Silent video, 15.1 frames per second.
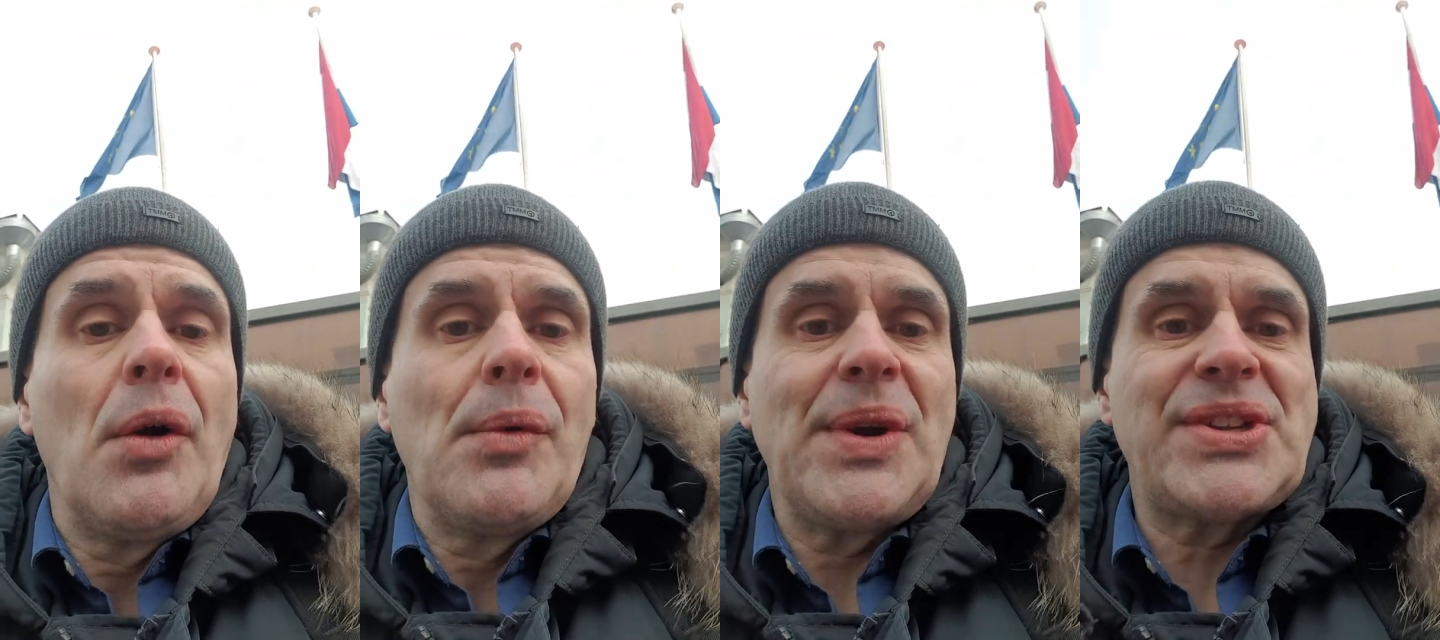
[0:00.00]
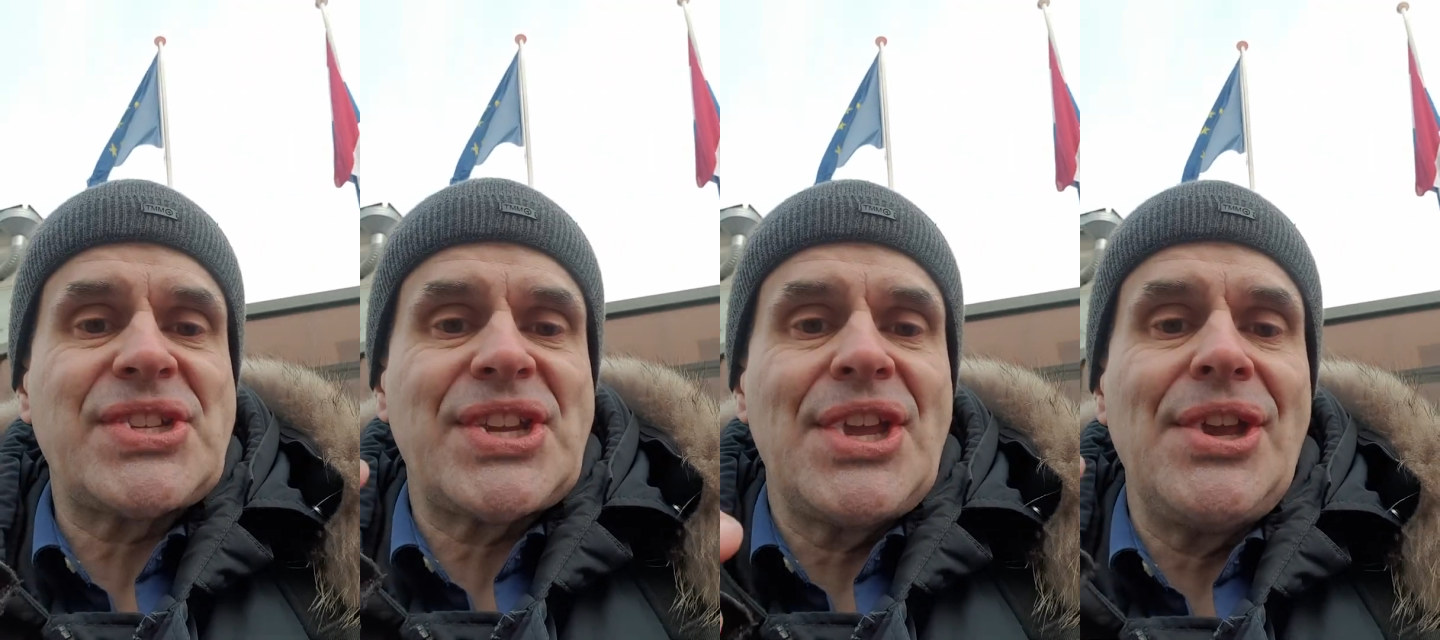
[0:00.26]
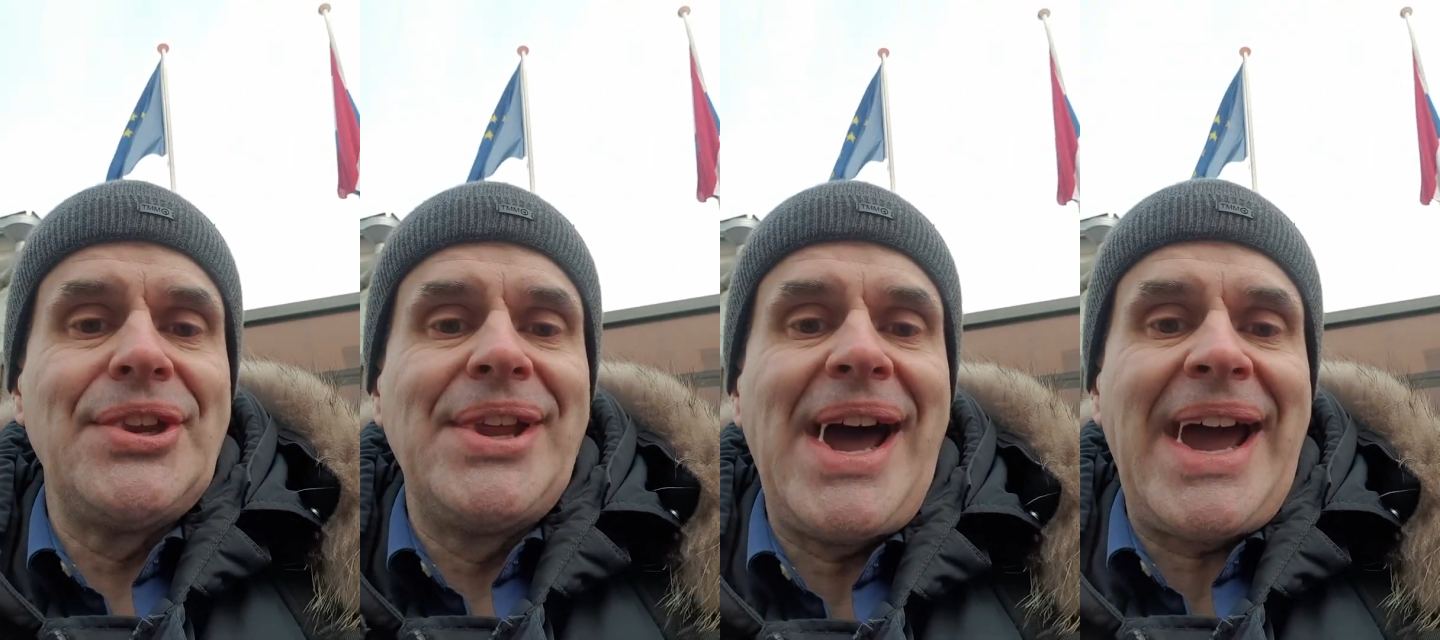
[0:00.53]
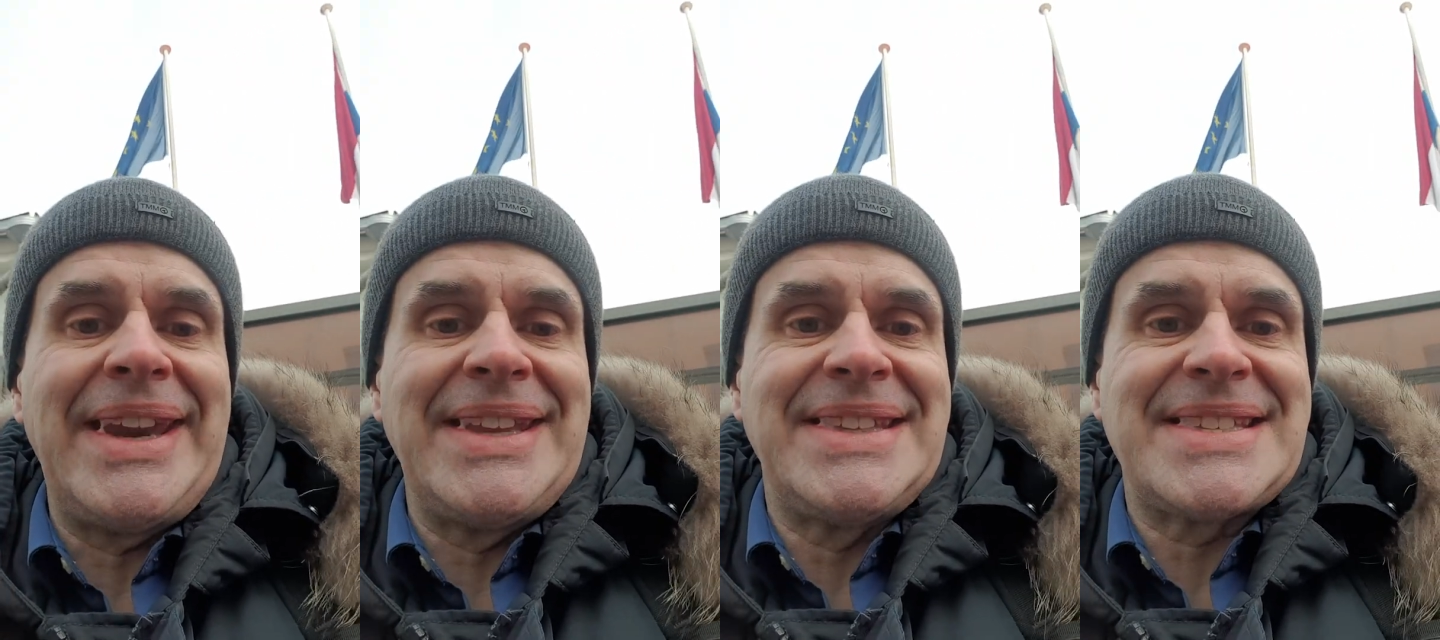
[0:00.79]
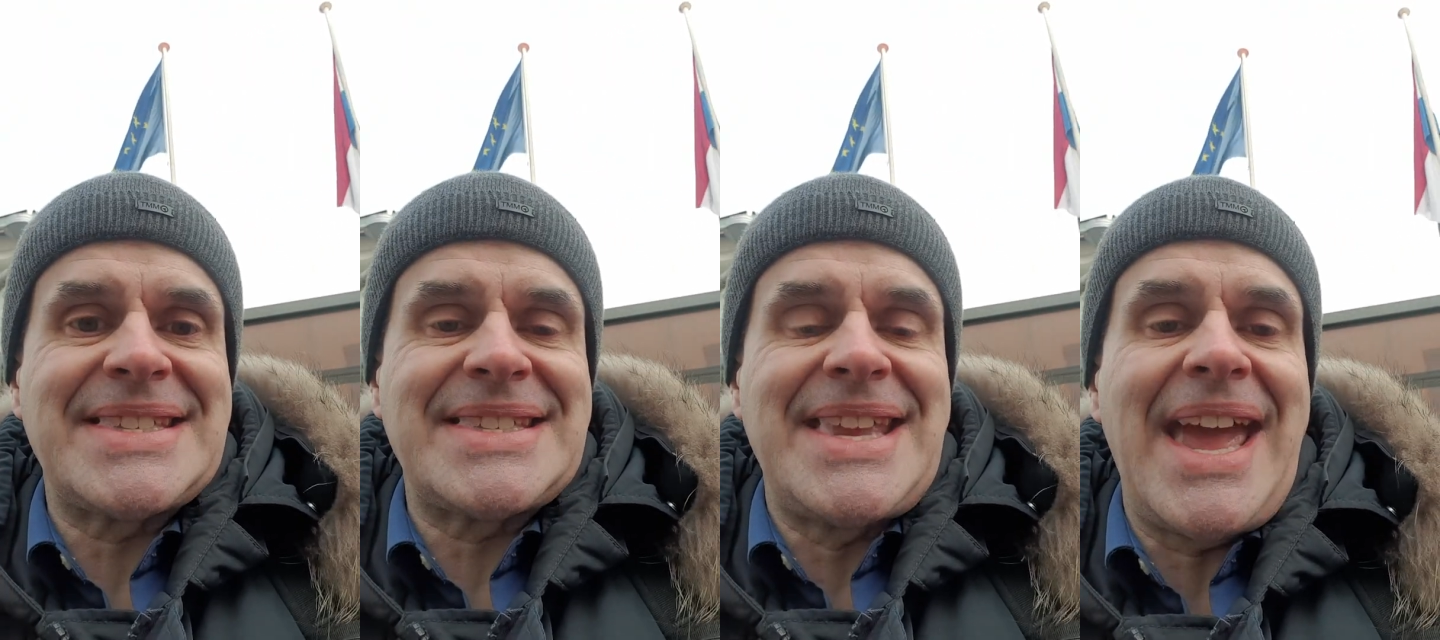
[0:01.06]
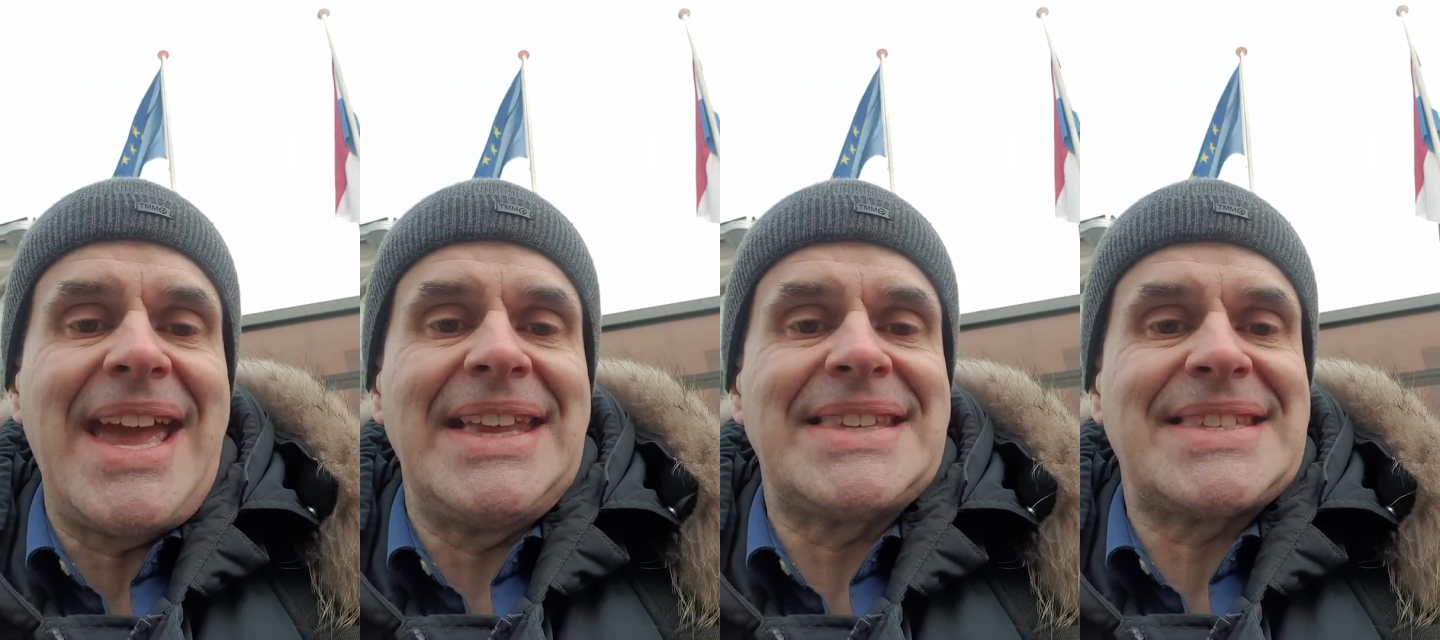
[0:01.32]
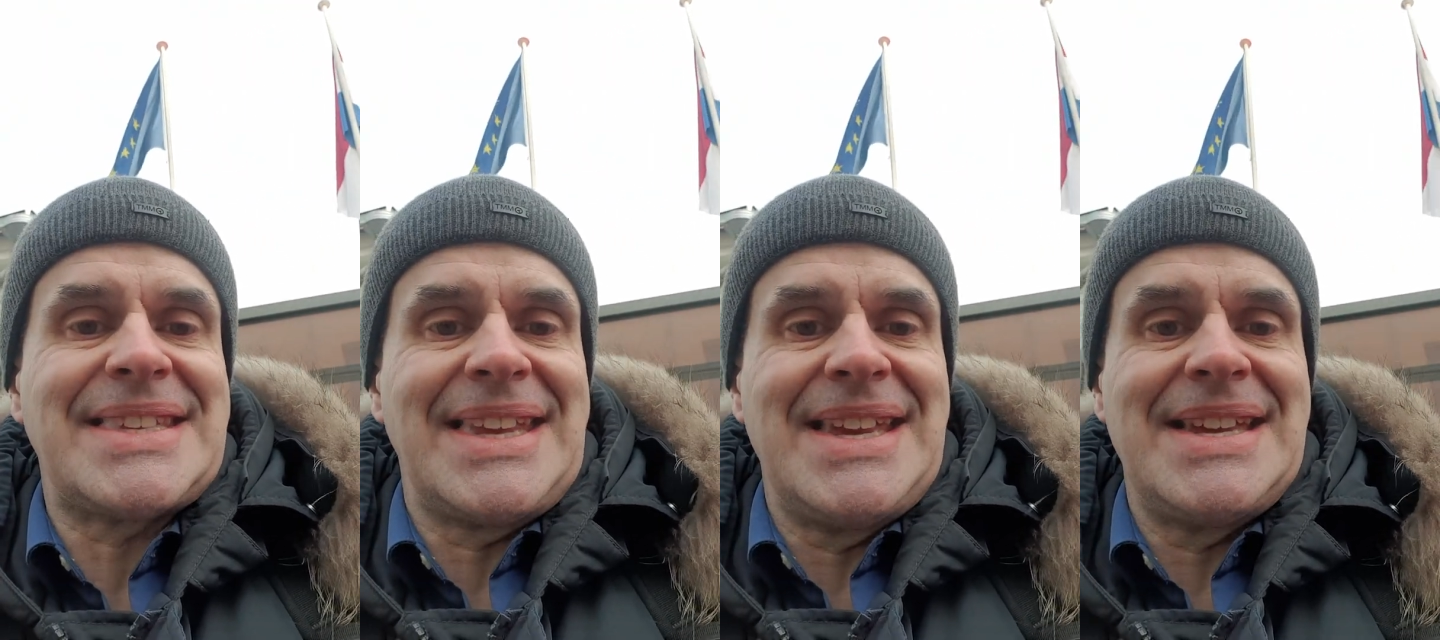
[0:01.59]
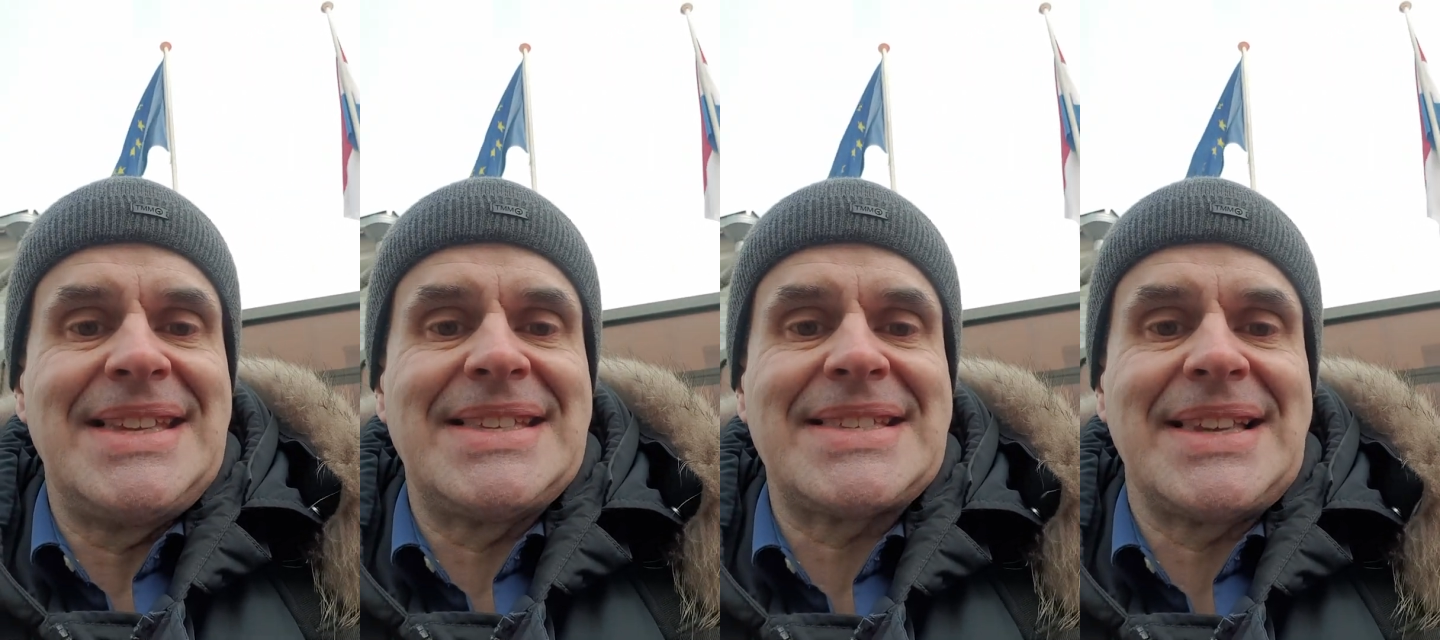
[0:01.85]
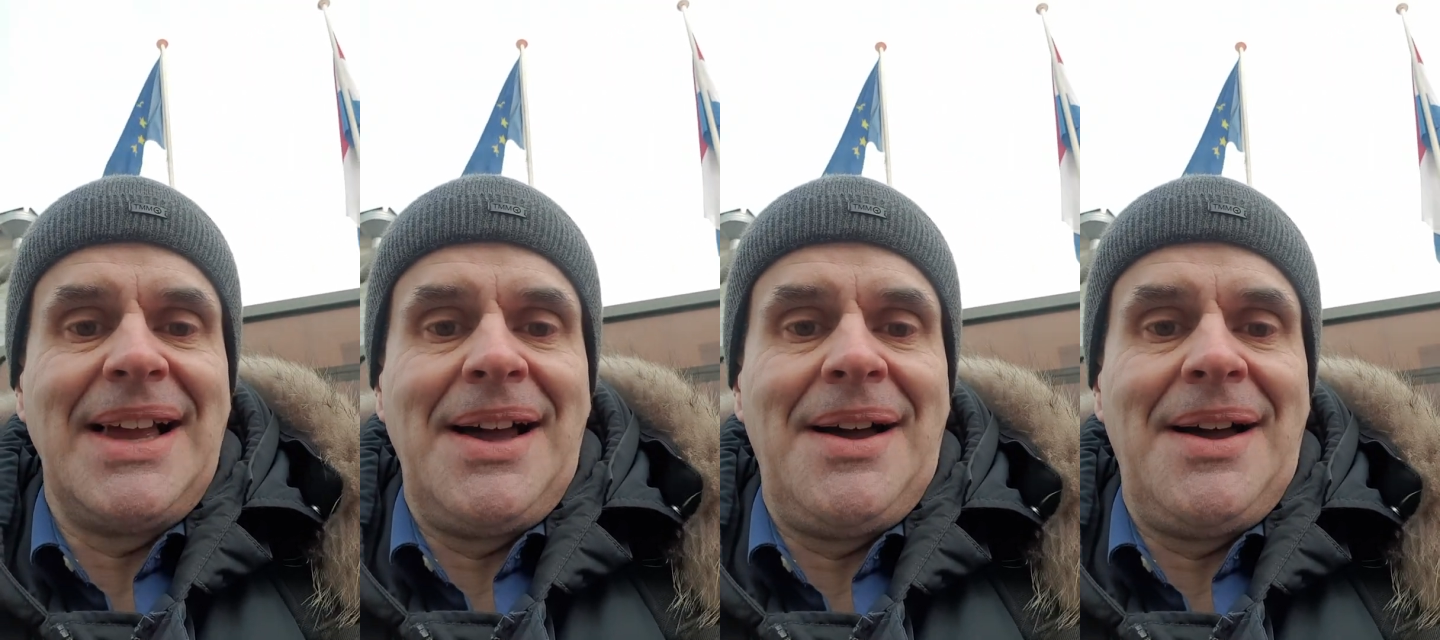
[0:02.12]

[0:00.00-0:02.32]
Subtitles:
which the United States is